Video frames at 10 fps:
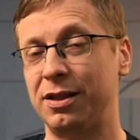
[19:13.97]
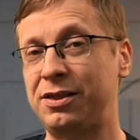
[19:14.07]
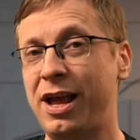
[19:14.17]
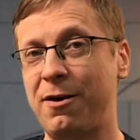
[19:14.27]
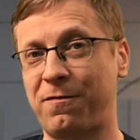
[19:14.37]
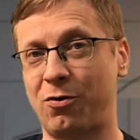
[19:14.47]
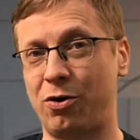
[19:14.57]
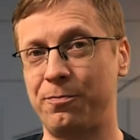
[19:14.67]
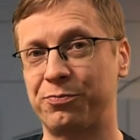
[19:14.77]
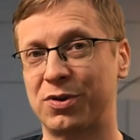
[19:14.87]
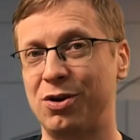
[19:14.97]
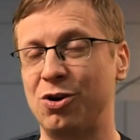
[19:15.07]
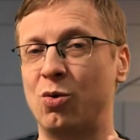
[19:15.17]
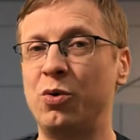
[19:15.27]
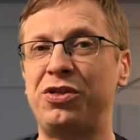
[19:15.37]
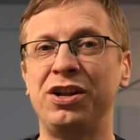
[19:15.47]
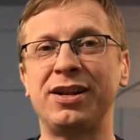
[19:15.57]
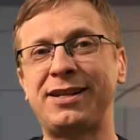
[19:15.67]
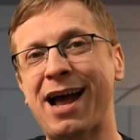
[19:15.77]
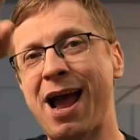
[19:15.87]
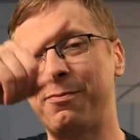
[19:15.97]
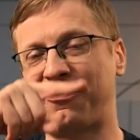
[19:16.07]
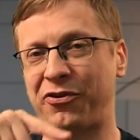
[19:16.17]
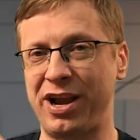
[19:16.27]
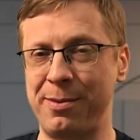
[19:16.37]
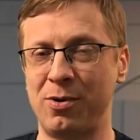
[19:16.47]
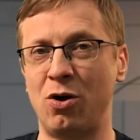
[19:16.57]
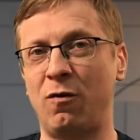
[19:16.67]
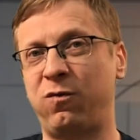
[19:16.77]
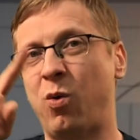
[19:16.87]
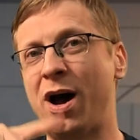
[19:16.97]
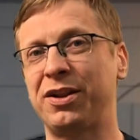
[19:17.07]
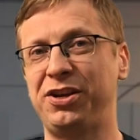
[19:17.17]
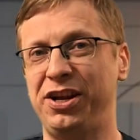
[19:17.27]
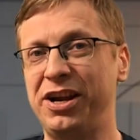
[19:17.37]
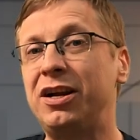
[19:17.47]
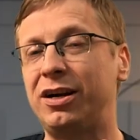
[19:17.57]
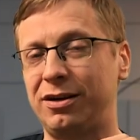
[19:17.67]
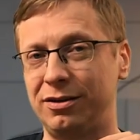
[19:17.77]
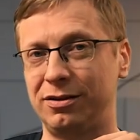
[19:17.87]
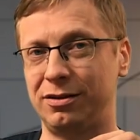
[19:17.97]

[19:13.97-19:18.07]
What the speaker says: Therefore, within a time frame of 1 year,